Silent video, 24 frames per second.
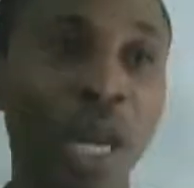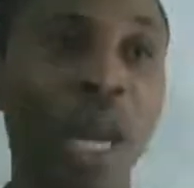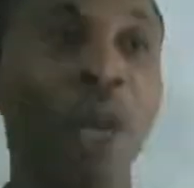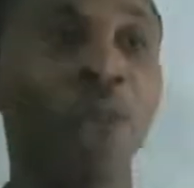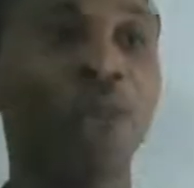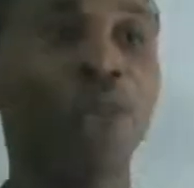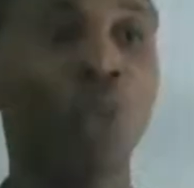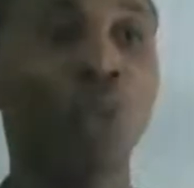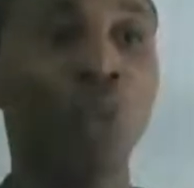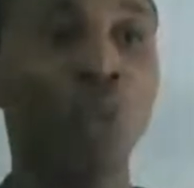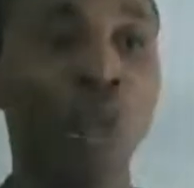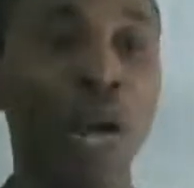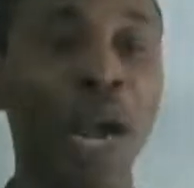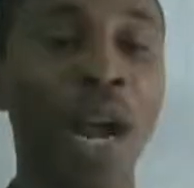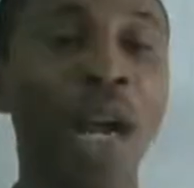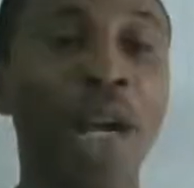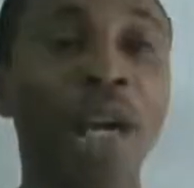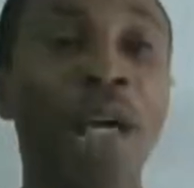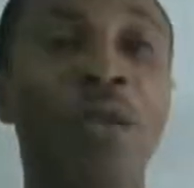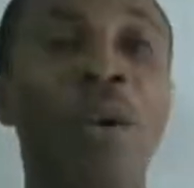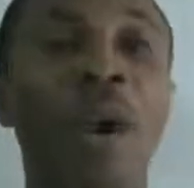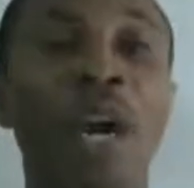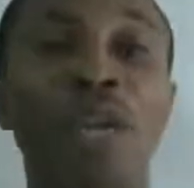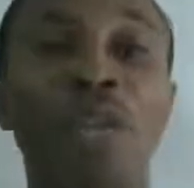F2 here,
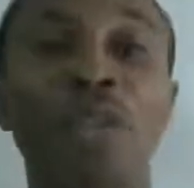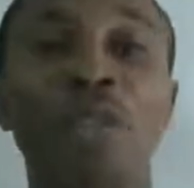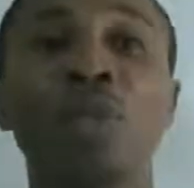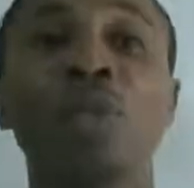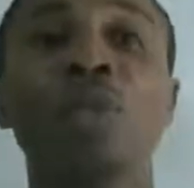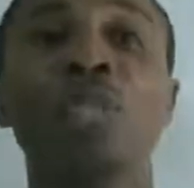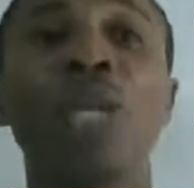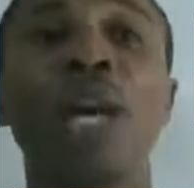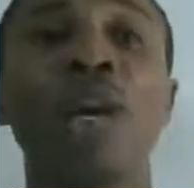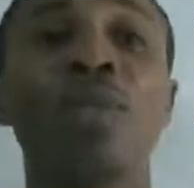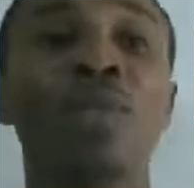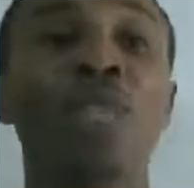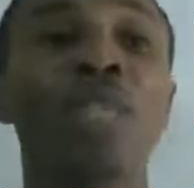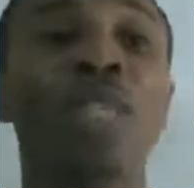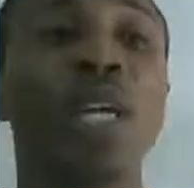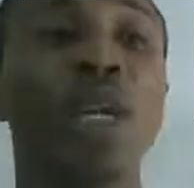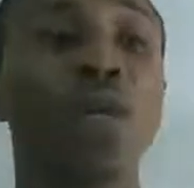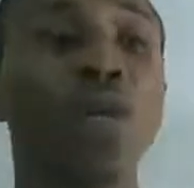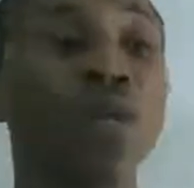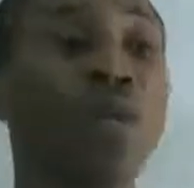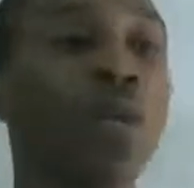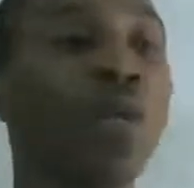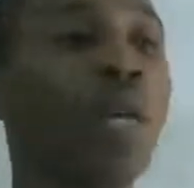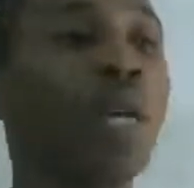they will still have to
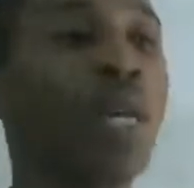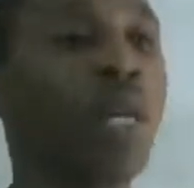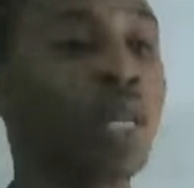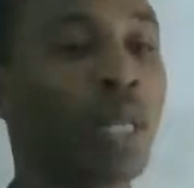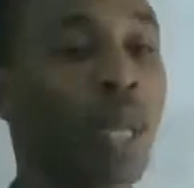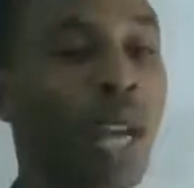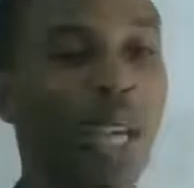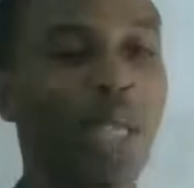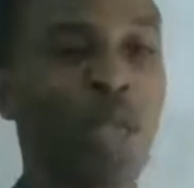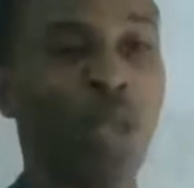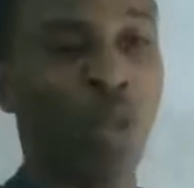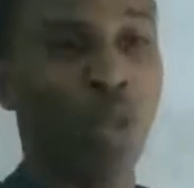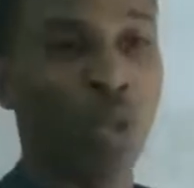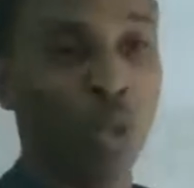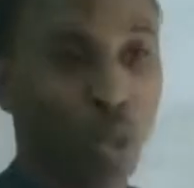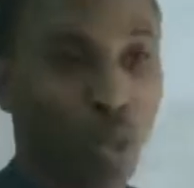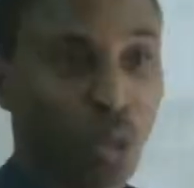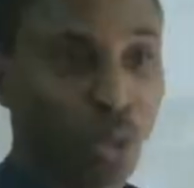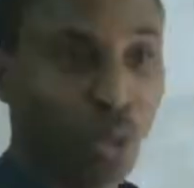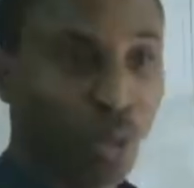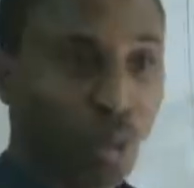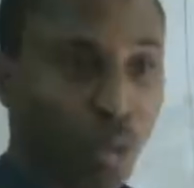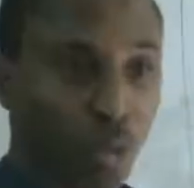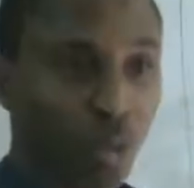tell you that you
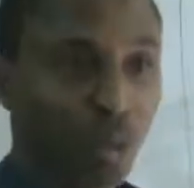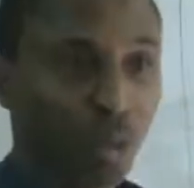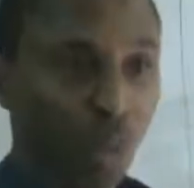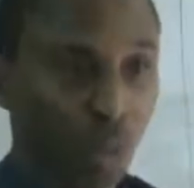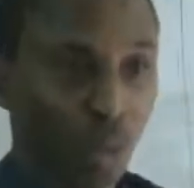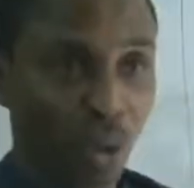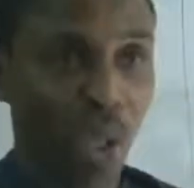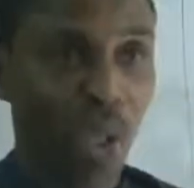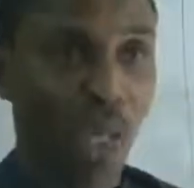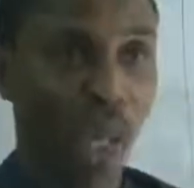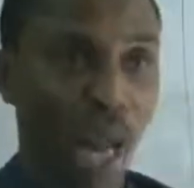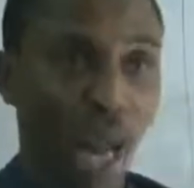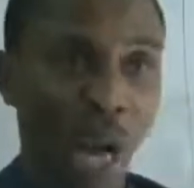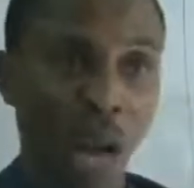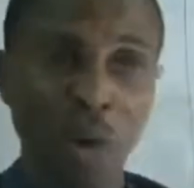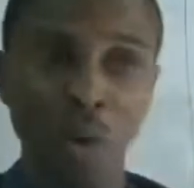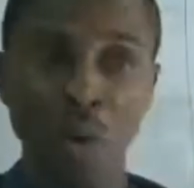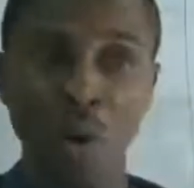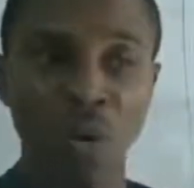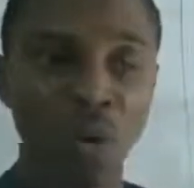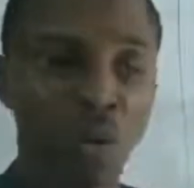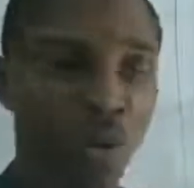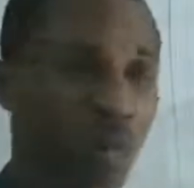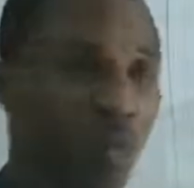should do using I
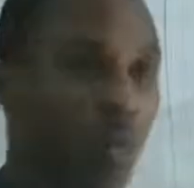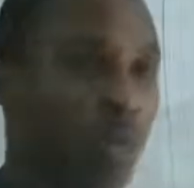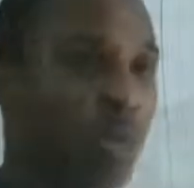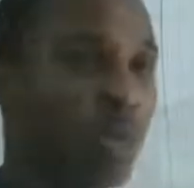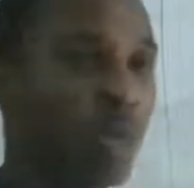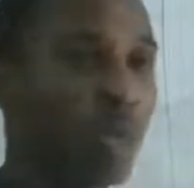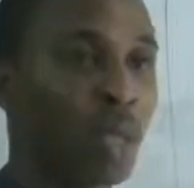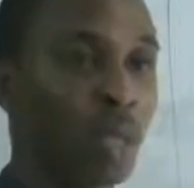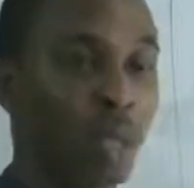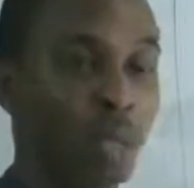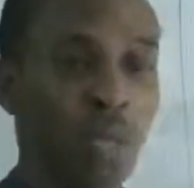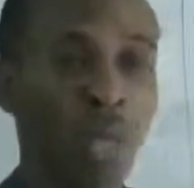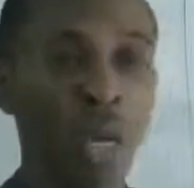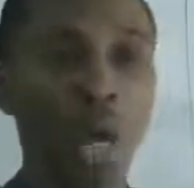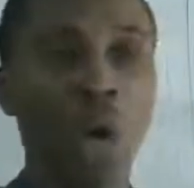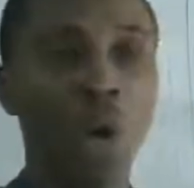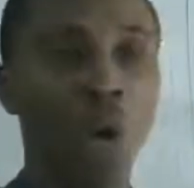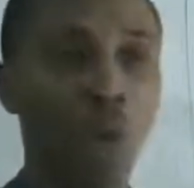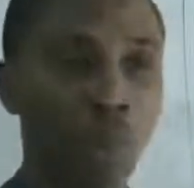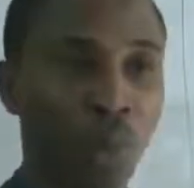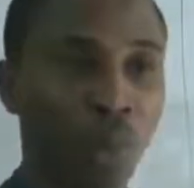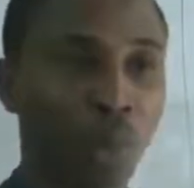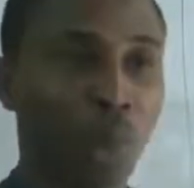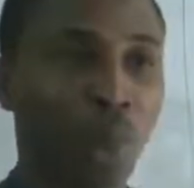or something. That
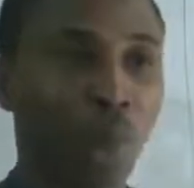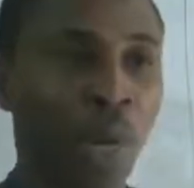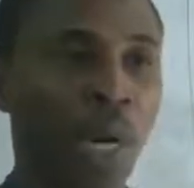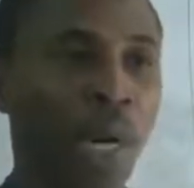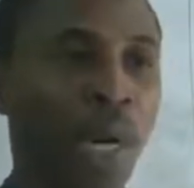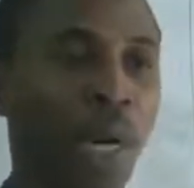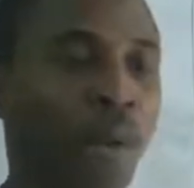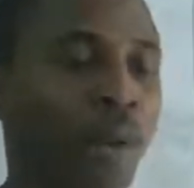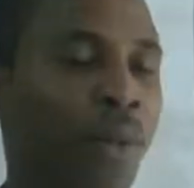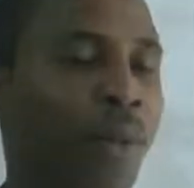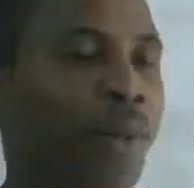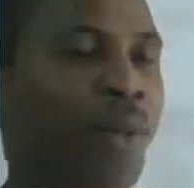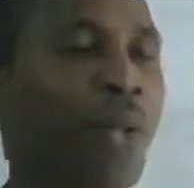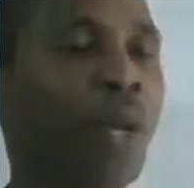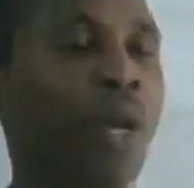will be more glaring.